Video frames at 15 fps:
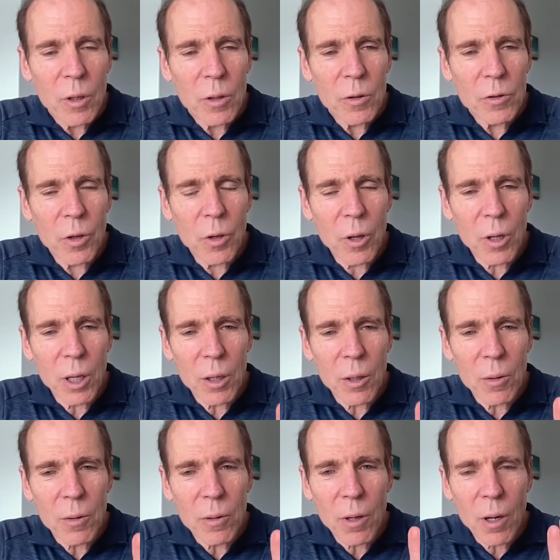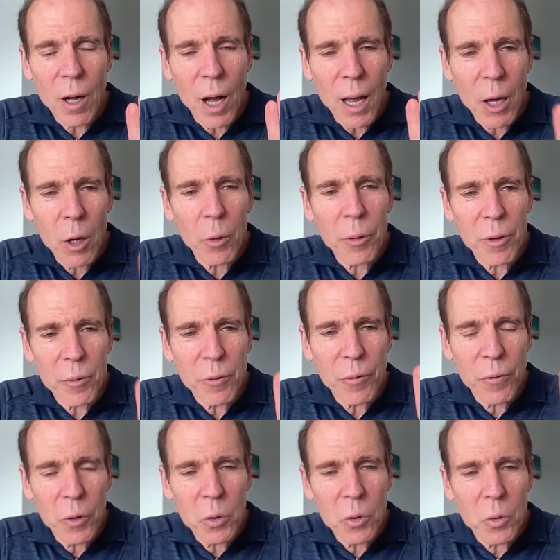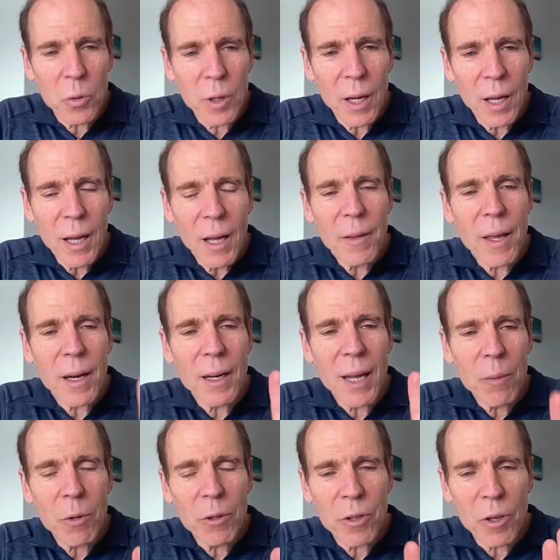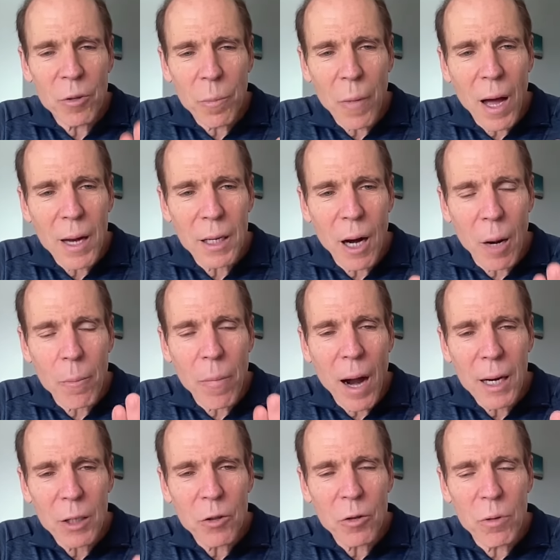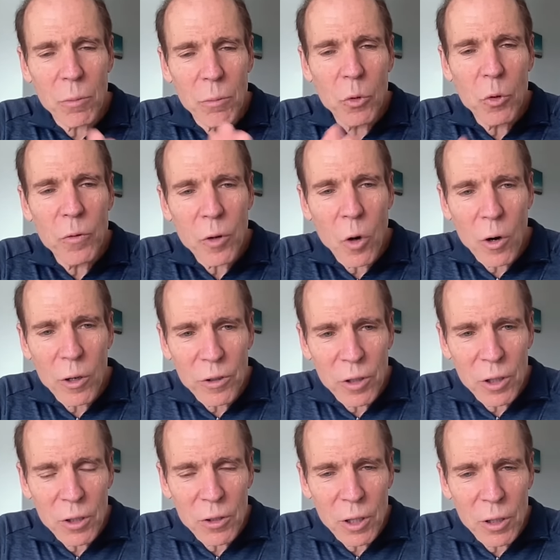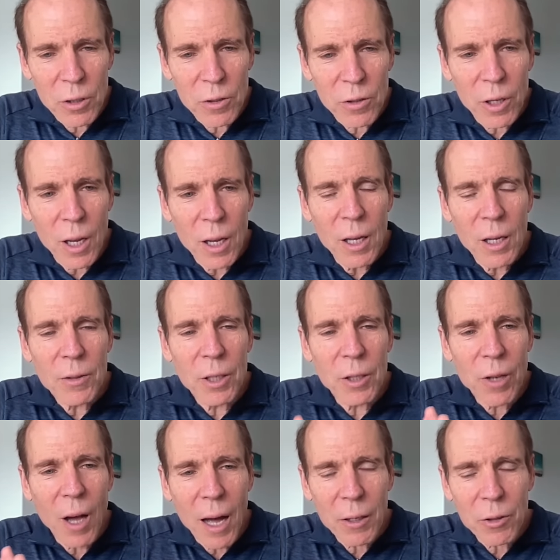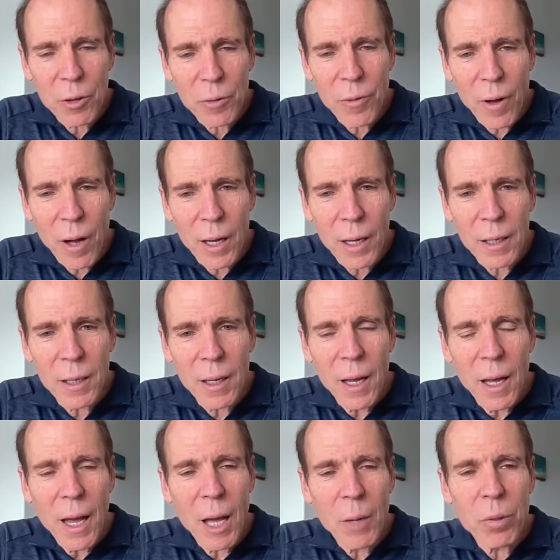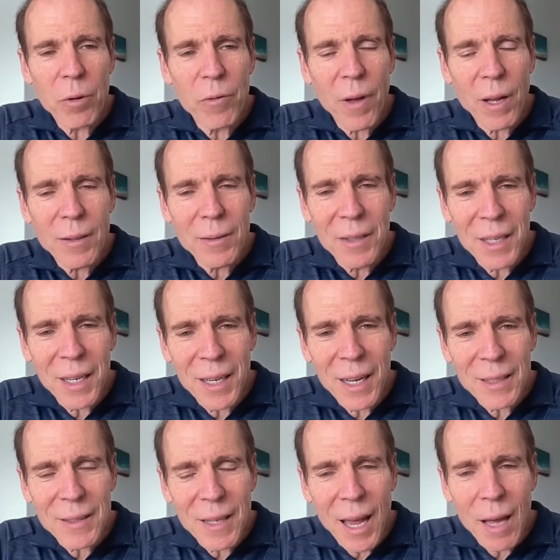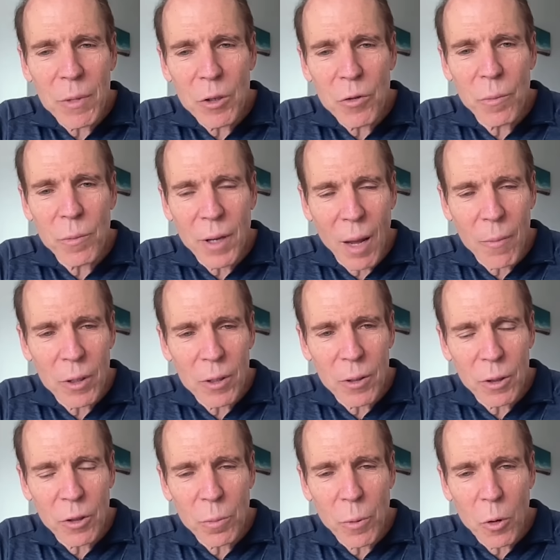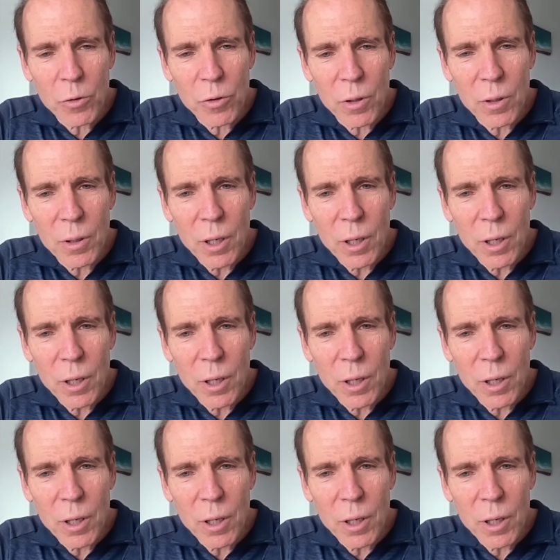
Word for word: to the healthy food that enables us body our body to remove carcinogens detoxify and prevent DNA damage from chemical exposure.